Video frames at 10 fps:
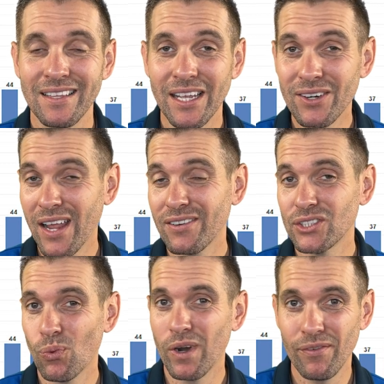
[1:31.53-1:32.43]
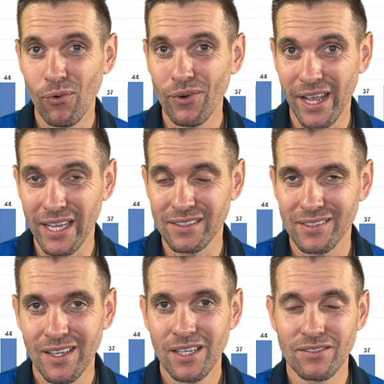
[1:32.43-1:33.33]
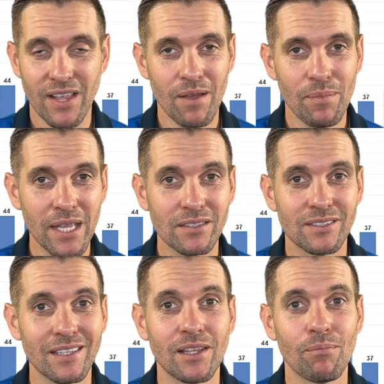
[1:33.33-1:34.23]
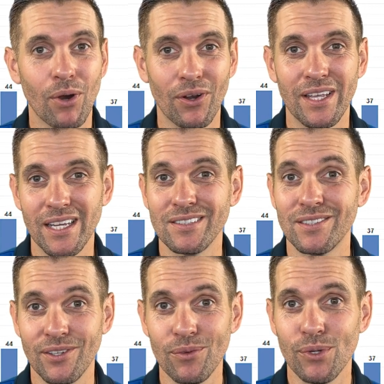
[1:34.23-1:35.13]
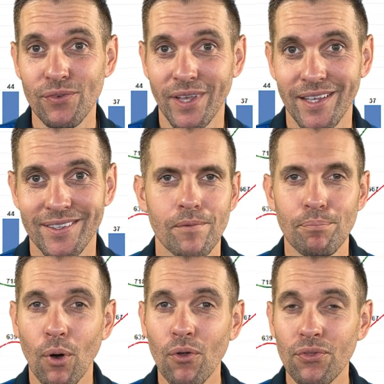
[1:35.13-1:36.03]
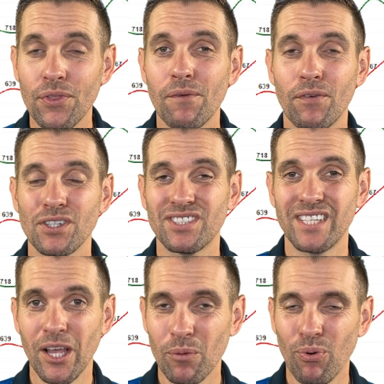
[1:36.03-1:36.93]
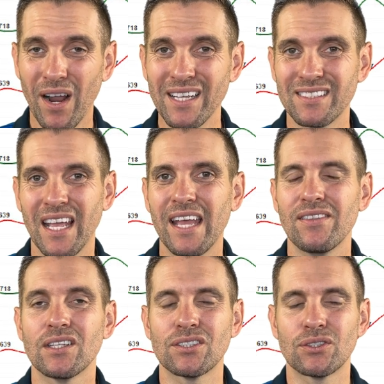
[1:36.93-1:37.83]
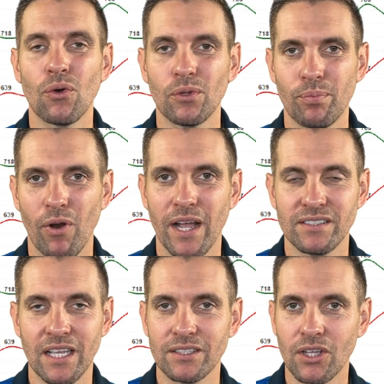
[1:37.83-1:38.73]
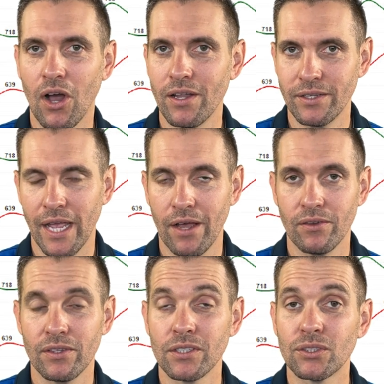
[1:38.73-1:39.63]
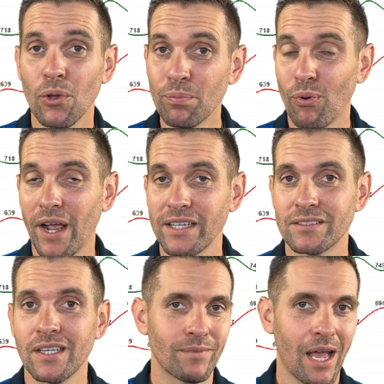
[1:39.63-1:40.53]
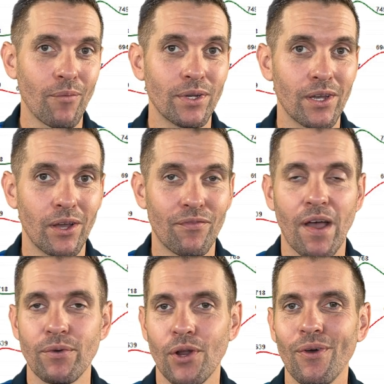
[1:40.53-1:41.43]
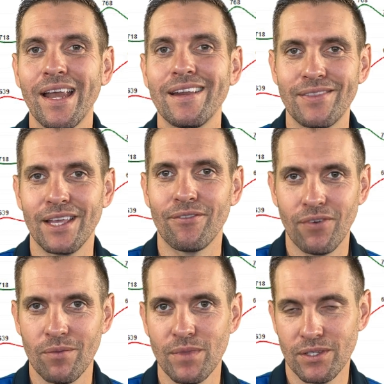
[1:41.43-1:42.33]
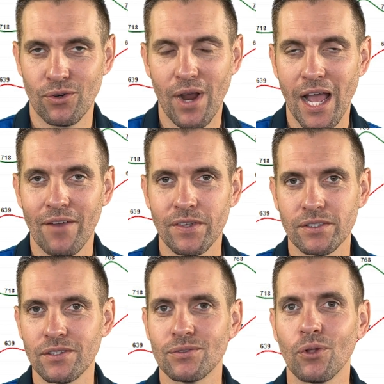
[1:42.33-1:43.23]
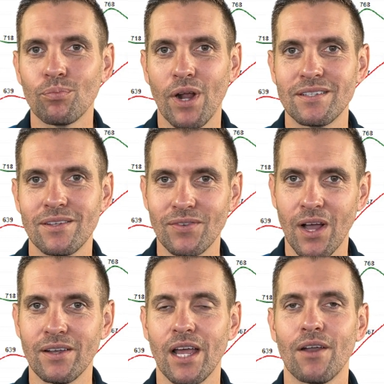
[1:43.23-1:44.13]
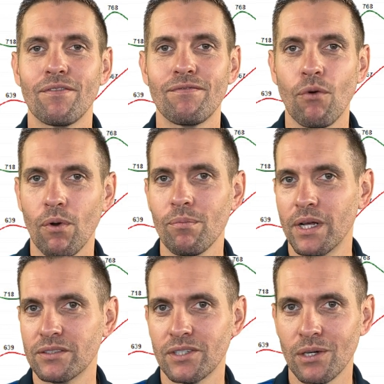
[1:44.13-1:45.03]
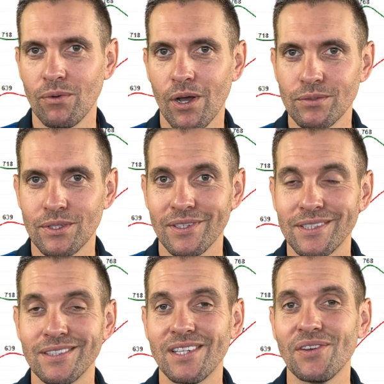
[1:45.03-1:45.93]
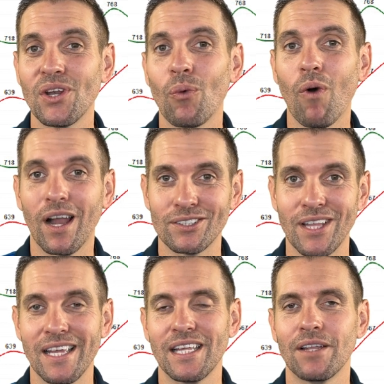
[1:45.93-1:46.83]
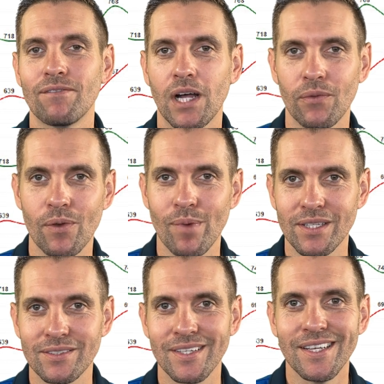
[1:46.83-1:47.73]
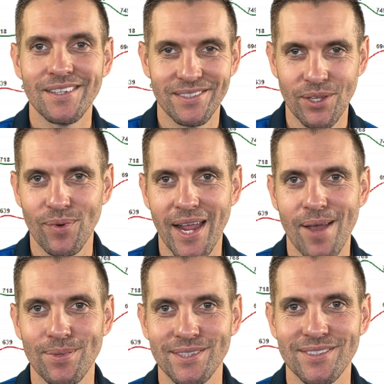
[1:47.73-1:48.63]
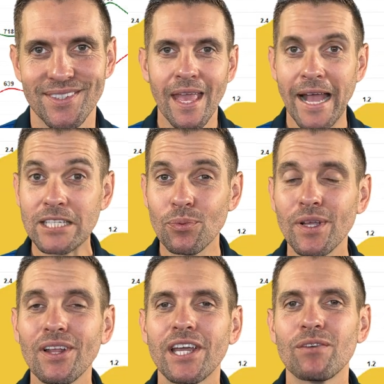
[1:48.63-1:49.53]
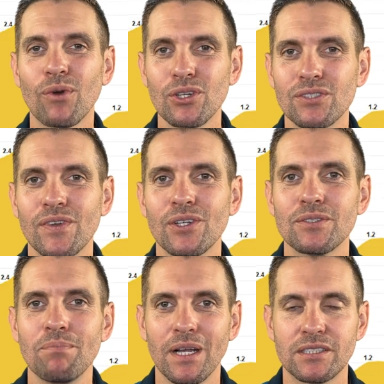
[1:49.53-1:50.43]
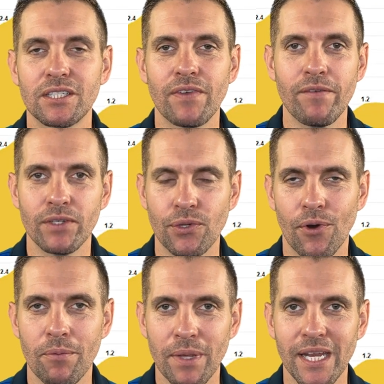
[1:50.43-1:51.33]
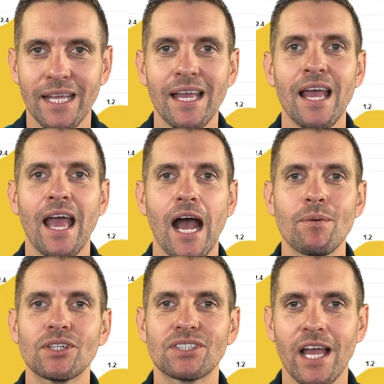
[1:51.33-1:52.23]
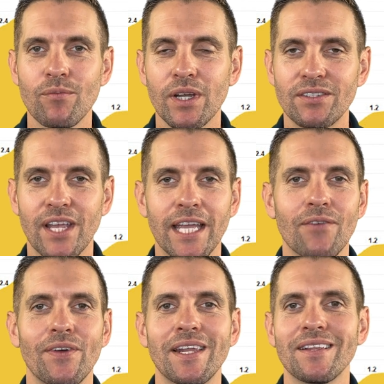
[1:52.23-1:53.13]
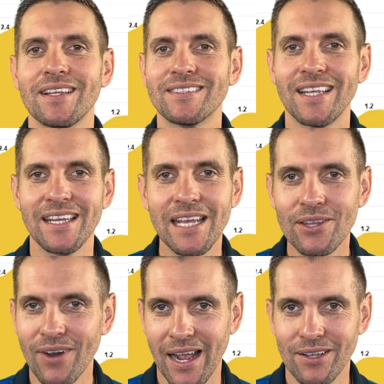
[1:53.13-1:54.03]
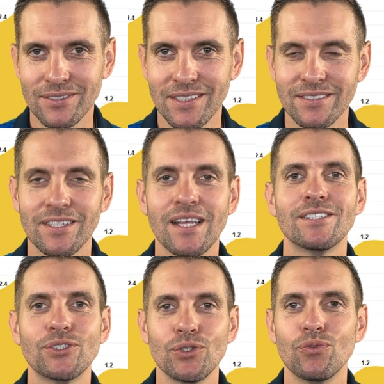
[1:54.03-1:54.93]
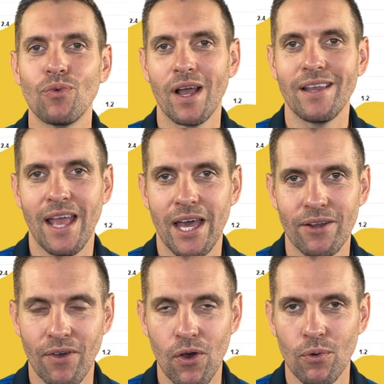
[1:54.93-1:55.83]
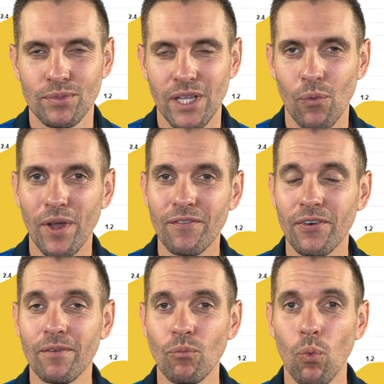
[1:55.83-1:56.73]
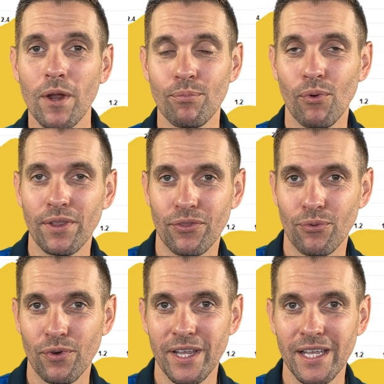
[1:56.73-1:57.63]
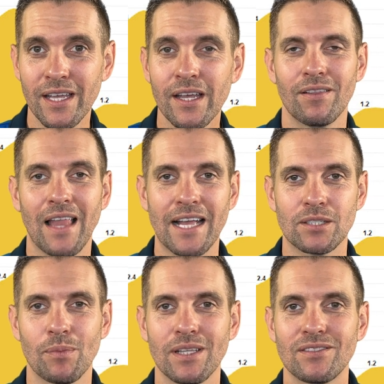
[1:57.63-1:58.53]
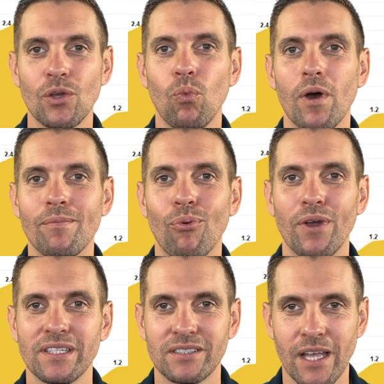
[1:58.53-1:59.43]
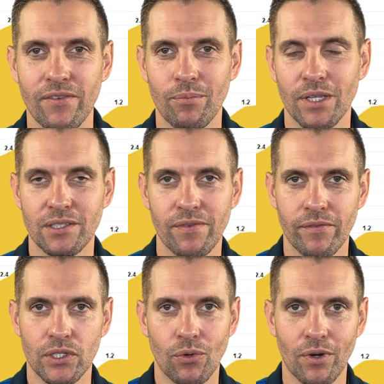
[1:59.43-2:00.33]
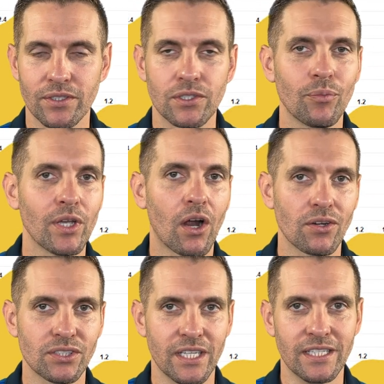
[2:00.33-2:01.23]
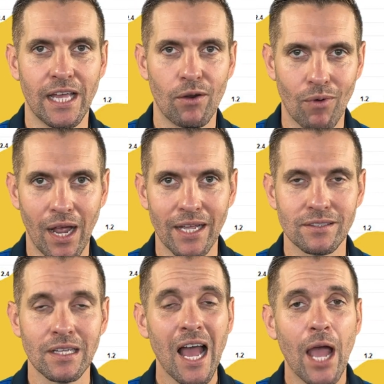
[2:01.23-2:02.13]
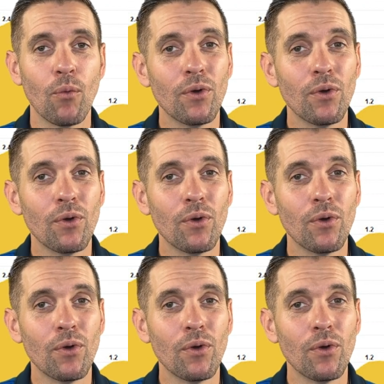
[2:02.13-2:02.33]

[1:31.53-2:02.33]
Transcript: They are down to 24 days. So that means that the market is still moving. Both the for sale price and the sold price has gone down. The sold price, I would know, if I would know anything from this graph, is the sold price has gone down 4 months in a row. So let's continue to watch that in the following months to see what happens. As we look at Roseville's months of inventory, meaning how much time would it take if we didn't list any other houses to run out of homes. It went from 1.3 last month to 1.7 months of inventory. See, we are seeing that rise. I